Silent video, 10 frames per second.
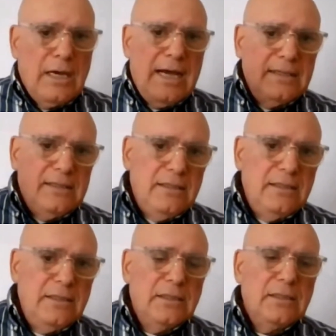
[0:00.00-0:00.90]

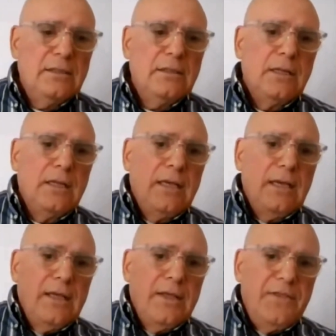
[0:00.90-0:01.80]
until
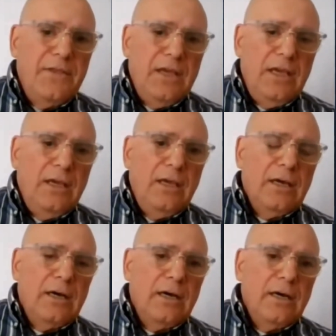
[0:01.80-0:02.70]
the
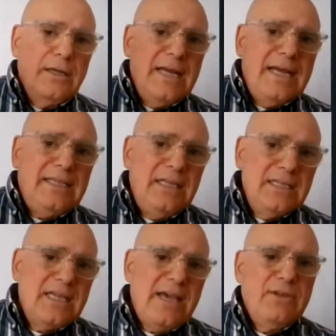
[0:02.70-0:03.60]

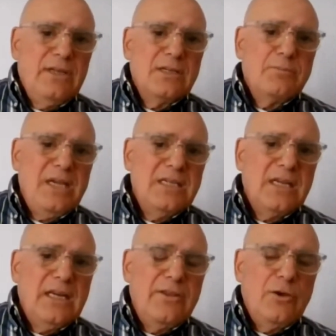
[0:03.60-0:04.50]
1970s,
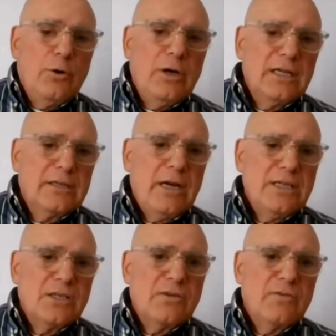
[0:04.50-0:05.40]
basically the oil
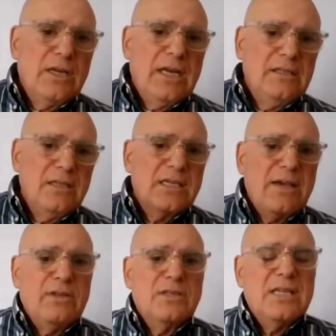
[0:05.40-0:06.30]
crisis of the
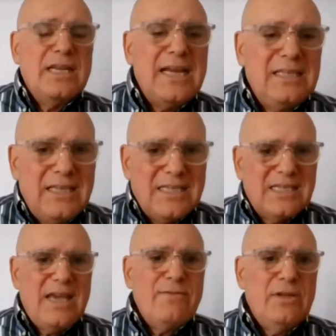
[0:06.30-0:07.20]
1970s. The
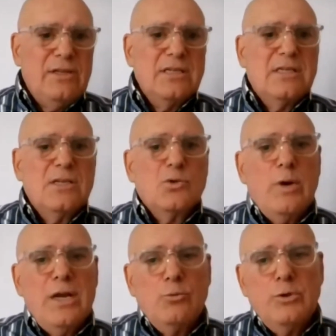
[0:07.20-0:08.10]
1970s is
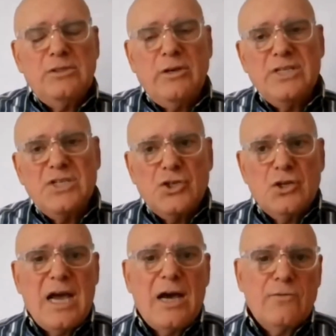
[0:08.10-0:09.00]
when we
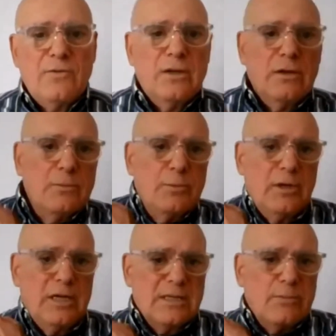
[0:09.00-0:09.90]
transition out of
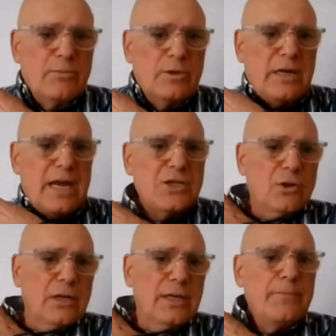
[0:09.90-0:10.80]
neoliberalism
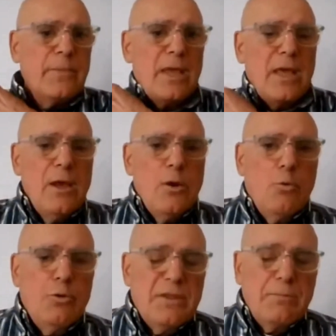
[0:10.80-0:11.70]
gradually,
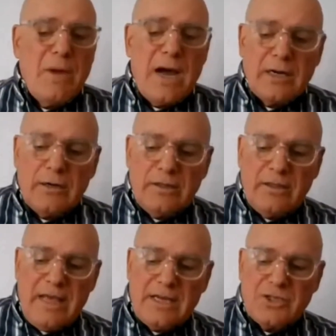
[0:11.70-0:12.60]
with Margaret
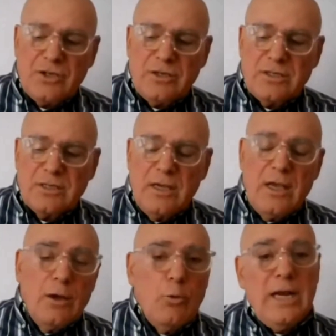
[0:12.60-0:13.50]
Thatcher's,
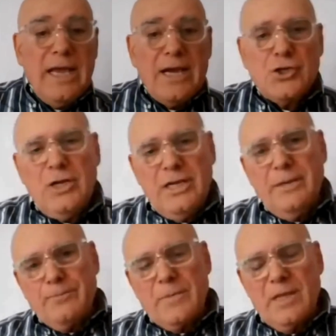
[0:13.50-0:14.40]
well,
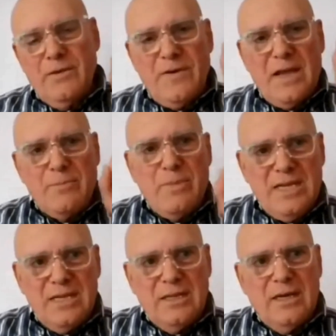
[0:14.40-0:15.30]
actually, if I
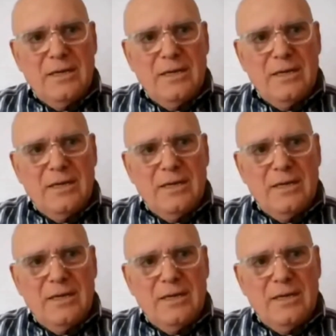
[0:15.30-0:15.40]
may,